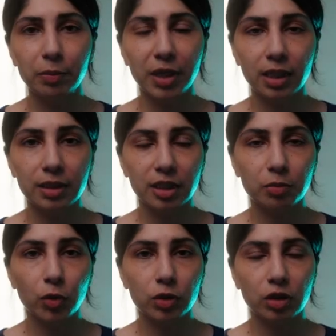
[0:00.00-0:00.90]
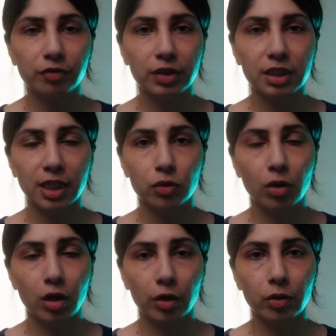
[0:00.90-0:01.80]
balance is most often set to
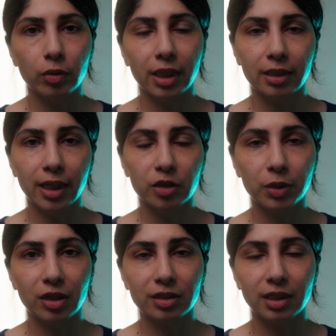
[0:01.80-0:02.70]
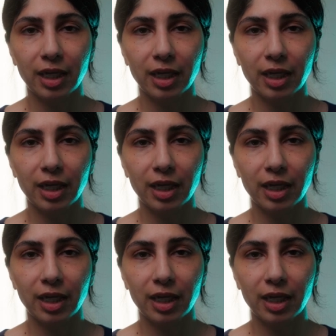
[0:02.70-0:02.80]
auto, and that is because the